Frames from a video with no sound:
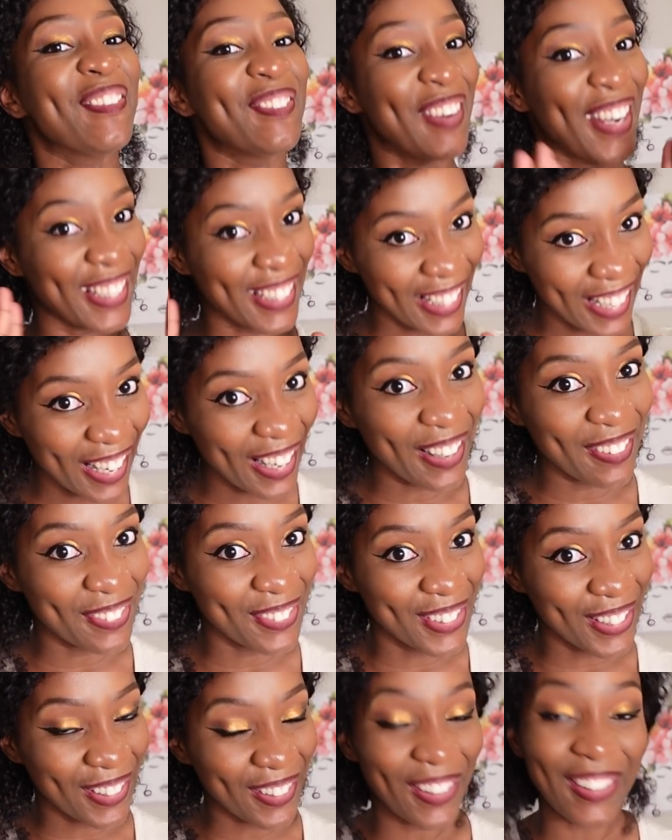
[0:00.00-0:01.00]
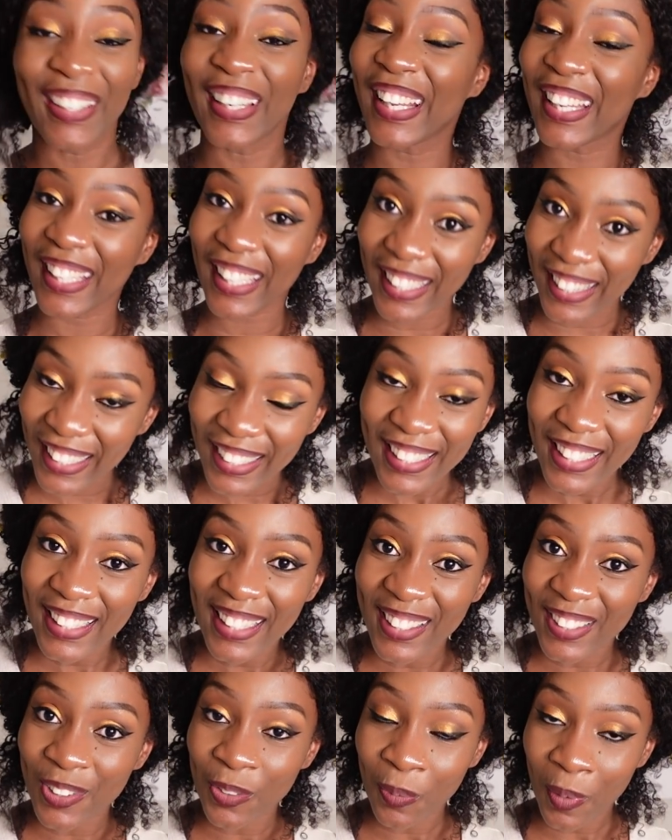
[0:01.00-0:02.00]
but after all, like the day
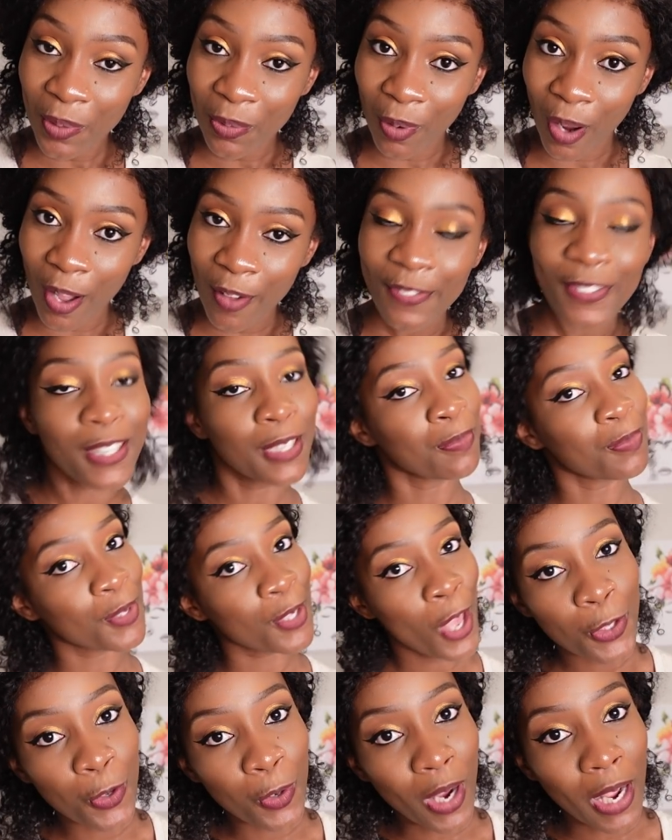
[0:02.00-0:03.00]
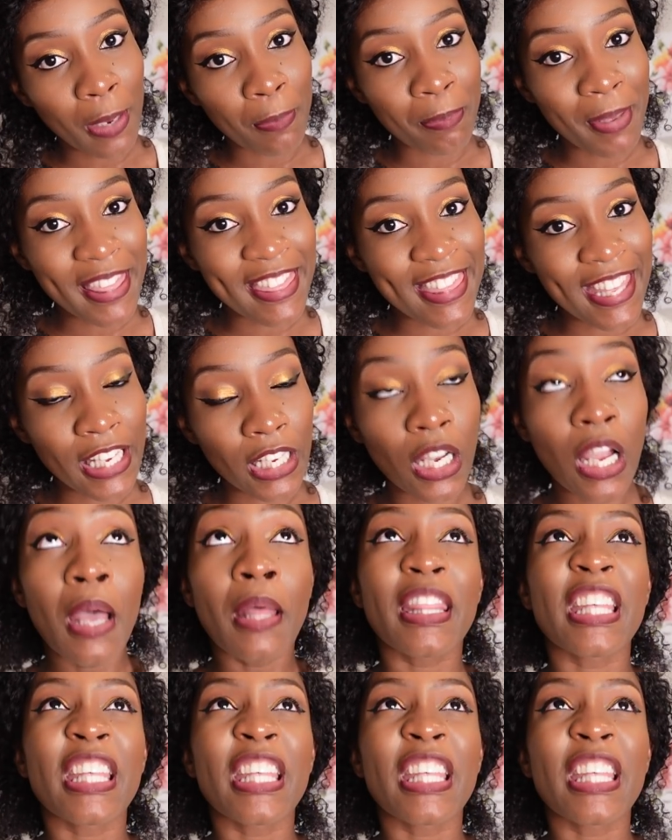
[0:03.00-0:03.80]
that you want to have hips, you can be thick.